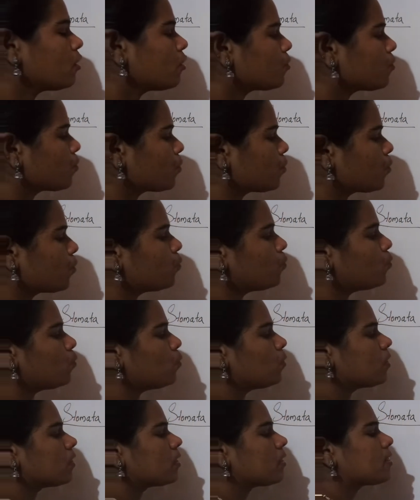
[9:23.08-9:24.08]
So
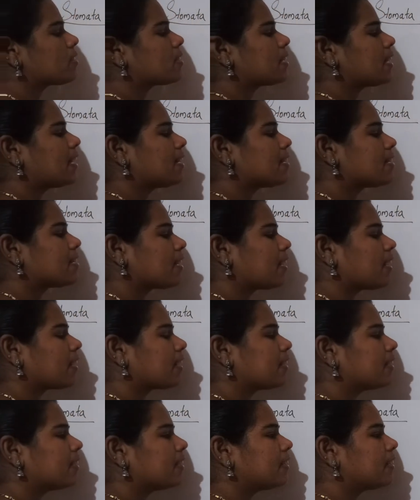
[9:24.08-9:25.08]
two cells
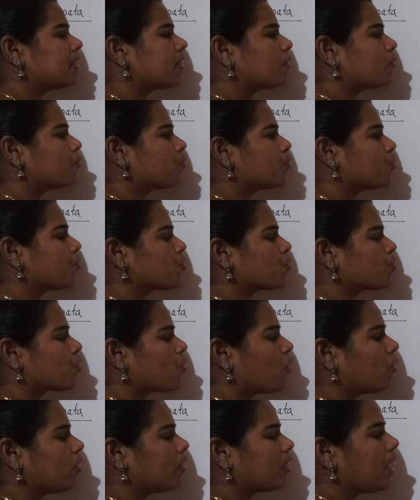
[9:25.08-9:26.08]
are there which is
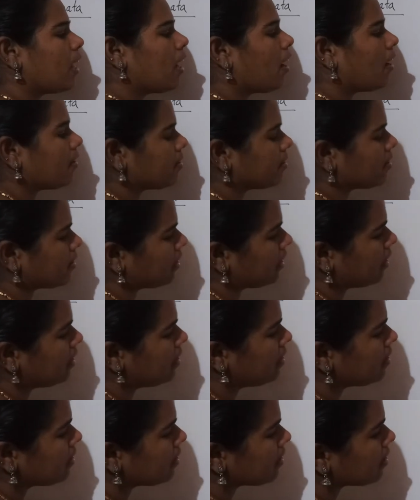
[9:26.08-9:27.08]
called guard
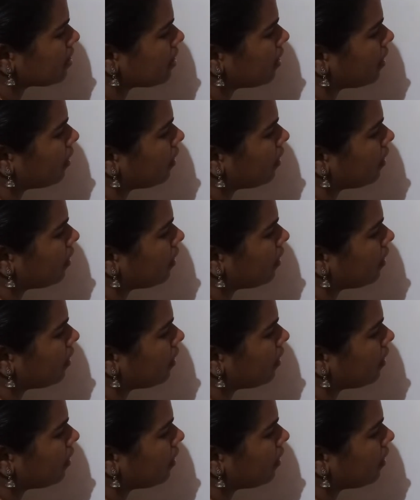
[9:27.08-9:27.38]
cells,